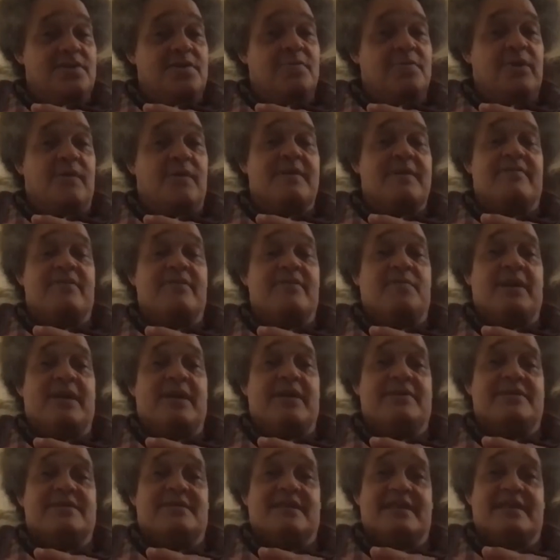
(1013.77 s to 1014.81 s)
But I
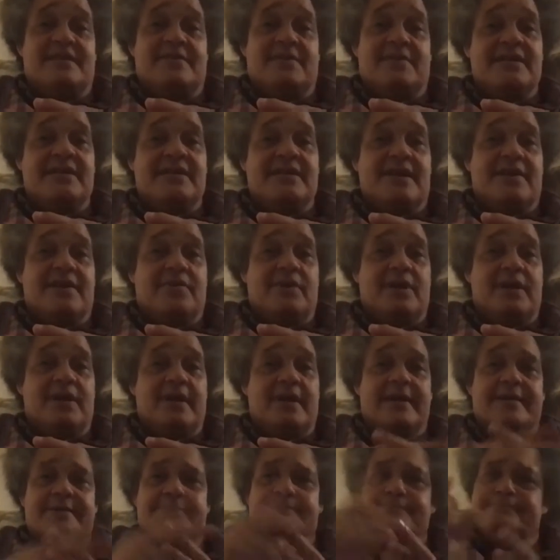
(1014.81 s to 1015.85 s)
won't actually
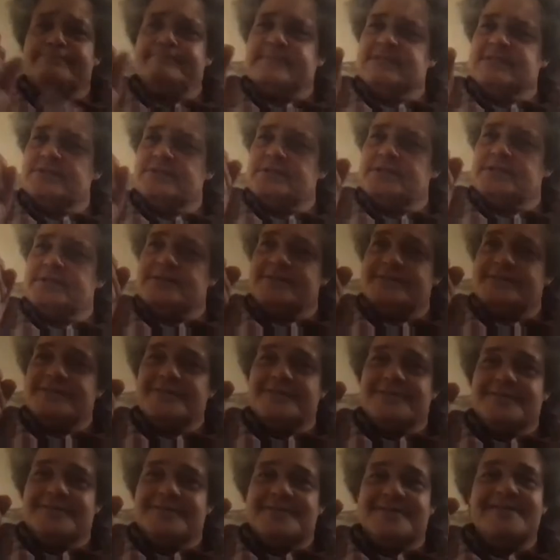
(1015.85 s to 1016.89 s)
talk that way at all
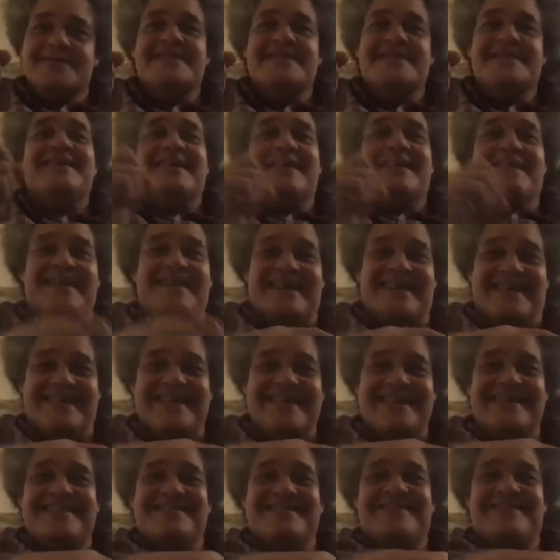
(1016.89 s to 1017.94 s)
because, you probably have your
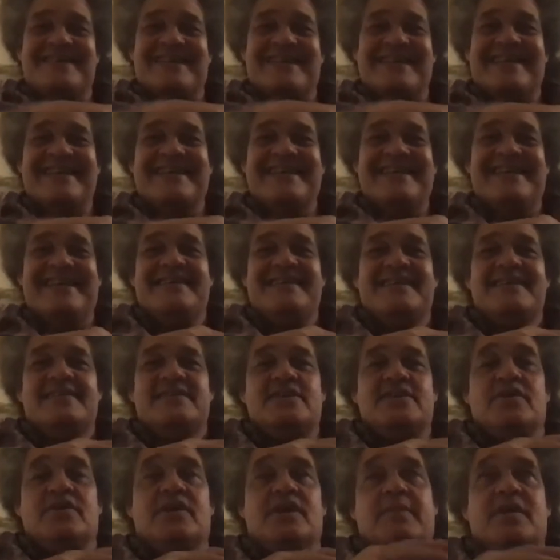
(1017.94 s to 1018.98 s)
parents sitting right there
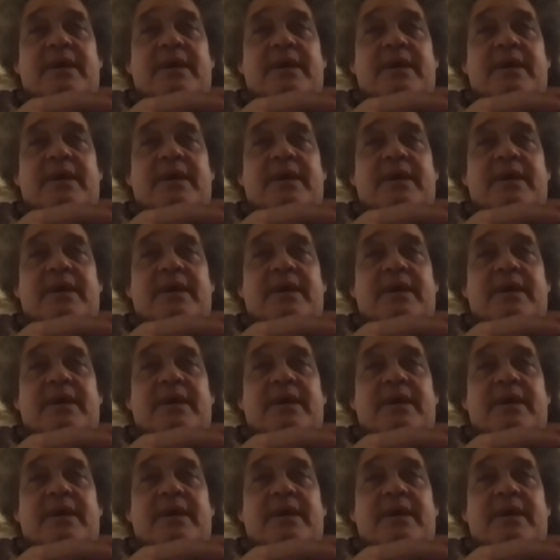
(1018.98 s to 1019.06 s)
going